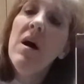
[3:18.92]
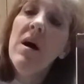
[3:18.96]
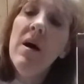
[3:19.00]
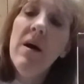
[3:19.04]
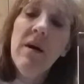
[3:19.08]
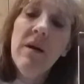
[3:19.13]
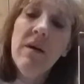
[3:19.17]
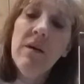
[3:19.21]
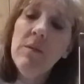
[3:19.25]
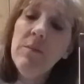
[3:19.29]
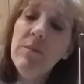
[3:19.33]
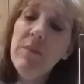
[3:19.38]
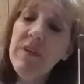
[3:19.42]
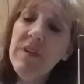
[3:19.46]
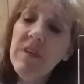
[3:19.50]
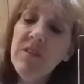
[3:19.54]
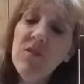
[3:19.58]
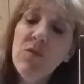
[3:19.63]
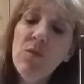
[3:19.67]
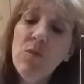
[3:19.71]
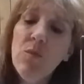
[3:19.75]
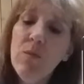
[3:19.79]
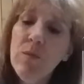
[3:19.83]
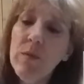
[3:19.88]
But
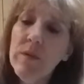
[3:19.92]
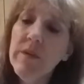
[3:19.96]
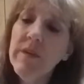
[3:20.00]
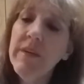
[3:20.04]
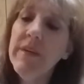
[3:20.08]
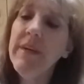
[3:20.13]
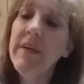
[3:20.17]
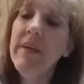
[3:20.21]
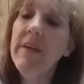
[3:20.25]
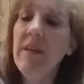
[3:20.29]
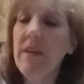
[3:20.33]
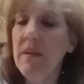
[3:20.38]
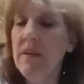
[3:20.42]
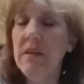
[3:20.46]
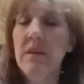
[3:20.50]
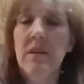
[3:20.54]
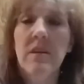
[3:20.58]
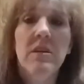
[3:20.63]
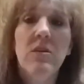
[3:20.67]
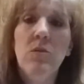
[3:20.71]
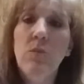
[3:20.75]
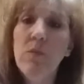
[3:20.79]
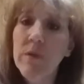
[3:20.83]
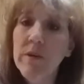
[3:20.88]
it's really
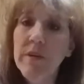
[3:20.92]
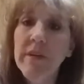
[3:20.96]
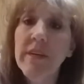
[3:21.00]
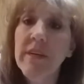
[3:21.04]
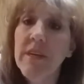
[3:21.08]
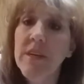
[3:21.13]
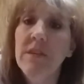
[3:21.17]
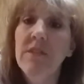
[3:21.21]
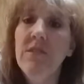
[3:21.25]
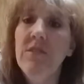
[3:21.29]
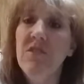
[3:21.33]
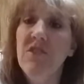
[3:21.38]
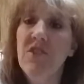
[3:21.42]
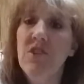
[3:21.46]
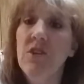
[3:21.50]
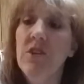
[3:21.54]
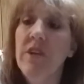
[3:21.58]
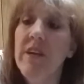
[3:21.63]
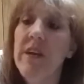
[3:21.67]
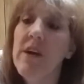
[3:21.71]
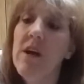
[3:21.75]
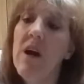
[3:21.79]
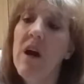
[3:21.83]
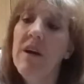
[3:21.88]
a really good
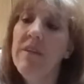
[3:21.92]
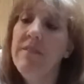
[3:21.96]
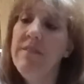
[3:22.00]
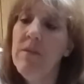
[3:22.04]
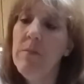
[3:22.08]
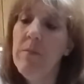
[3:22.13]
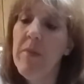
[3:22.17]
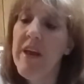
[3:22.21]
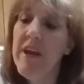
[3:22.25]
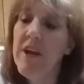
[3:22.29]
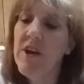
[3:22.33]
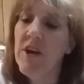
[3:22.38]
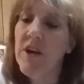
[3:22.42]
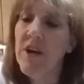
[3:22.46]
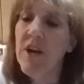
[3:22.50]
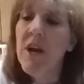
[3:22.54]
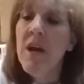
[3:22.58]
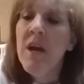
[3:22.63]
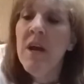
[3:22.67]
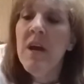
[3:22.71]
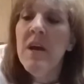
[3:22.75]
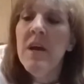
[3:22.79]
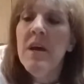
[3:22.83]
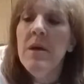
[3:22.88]
sturdy coffee maker.
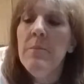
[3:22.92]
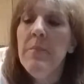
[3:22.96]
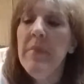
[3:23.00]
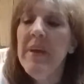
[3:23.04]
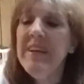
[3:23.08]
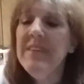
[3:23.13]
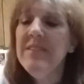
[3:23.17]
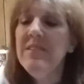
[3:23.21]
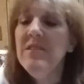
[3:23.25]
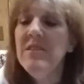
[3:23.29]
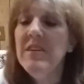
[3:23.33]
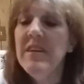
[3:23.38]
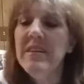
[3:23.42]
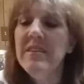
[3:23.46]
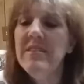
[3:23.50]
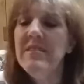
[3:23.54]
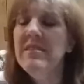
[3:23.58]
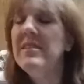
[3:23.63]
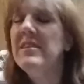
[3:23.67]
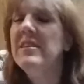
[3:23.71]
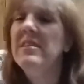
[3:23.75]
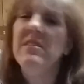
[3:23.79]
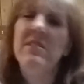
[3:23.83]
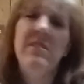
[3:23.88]
Makes it nice
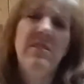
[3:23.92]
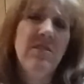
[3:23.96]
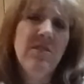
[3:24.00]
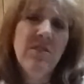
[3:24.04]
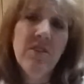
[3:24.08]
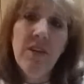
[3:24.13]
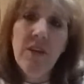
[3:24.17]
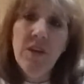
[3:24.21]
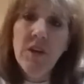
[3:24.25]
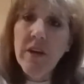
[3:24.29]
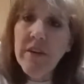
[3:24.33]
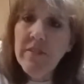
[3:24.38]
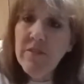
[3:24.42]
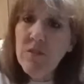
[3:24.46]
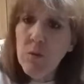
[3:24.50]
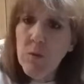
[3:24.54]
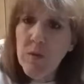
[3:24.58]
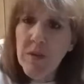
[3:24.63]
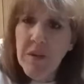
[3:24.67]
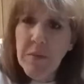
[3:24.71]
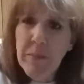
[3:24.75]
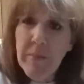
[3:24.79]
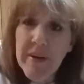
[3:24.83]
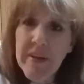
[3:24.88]
and easy so you don't have to
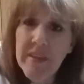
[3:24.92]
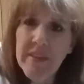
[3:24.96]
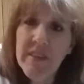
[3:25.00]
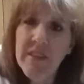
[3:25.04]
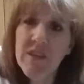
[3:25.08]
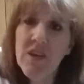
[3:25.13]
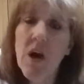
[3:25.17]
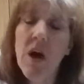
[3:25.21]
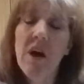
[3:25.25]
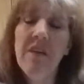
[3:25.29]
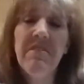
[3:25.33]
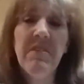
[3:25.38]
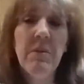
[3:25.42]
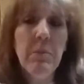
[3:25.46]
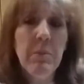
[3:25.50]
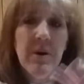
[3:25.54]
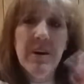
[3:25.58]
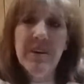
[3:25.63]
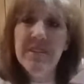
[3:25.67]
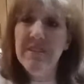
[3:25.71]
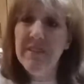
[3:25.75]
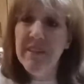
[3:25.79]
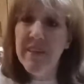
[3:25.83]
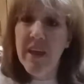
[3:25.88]
worry about the coffee
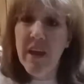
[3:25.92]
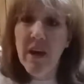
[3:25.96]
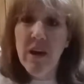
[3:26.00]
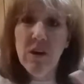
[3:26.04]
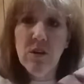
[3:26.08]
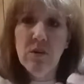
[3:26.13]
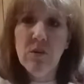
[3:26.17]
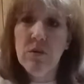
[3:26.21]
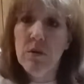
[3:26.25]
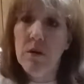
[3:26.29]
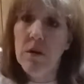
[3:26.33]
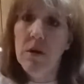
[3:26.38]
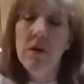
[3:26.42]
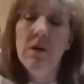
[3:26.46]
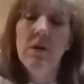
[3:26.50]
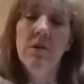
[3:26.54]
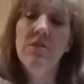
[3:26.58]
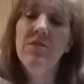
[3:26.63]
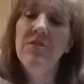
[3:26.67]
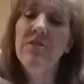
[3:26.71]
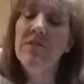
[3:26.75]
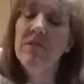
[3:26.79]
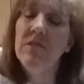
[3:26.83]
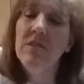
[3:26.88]
pots that get all
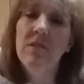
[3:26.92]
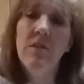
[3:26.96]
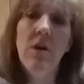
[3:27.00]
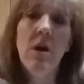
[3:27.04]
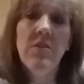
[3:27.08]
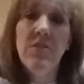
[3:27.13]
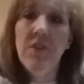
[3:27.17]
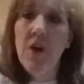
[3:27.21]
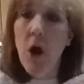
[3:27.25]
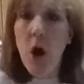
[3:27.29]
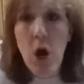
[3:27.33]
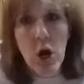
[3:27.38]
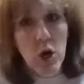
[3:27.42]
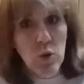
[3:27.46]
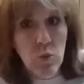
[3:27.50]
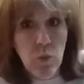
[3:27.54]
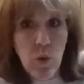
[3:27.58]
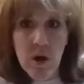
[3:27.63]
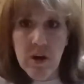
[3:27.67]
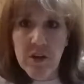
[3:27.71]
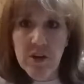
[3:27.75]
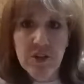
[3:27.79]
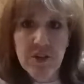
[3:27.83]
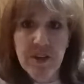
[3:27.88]
gross and the hard
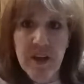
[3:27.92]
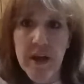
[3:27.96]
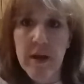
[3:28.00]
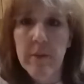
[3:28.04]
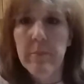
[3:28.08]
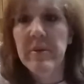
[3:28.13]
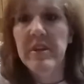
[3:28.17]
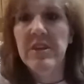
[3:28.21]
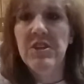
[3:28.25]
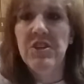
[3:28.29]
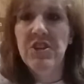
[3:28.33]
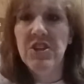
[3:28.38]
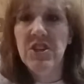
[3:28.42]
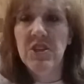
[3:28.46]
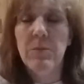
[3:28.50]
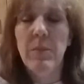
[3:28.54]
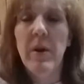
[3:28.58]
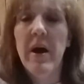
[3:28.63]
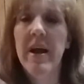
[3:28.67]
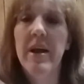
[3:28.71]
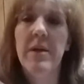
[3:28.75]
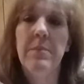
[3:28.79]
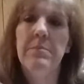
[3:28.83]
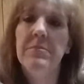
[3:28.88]
water damage the
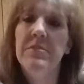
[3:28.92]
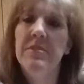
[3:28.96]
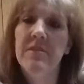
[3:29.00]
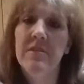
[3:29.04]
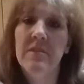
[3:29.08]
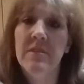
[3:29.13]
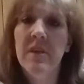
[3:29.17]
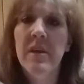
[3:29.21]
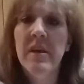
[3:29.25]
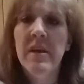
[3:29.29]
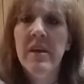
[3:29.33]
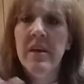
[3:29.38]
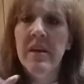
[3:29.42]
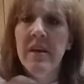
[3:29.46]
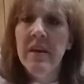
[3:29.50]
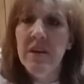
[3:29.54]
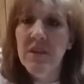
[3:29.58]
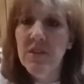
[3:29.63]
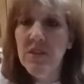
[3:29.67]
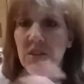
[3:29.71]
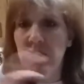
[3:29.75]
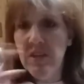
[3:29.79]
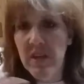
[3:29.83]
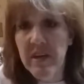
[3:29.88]
pipes
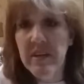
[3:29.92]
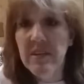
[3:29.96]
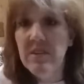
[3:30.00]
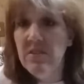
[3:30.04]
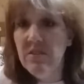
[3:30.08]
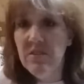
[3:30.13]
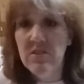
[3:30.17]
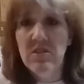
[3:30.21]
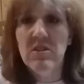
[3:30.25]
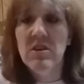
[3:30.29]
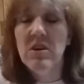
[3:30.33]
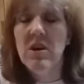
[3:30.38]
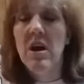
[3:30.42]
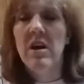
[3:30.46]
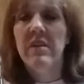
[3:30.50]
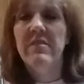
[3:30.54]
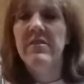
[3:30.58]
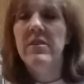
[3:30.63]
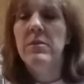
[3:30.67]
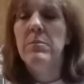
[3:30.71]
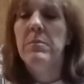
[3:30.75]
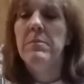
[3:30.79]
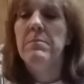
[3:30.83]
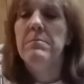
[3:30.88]
and the lines in the
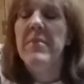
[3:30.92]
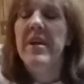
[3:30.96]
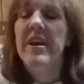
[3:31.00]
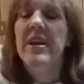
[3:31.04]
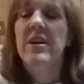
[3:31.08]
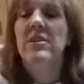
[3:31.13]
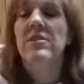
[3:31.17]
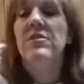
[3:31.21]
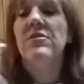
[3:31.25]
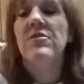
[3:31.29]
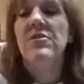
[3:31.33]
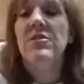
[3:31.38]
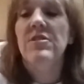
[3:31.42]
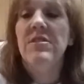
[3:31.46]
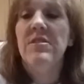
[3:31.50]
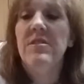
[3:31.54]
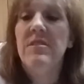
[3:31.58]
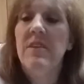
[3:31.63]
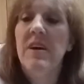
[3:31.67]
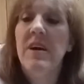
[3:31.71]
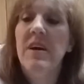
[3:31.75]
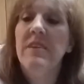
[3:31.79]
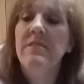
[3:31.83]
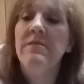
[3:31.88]
coffee makers and
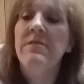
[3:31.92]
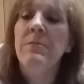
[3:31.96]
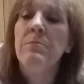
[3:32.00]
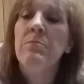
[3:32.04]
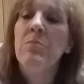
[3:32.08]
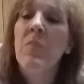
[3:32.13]
stuff.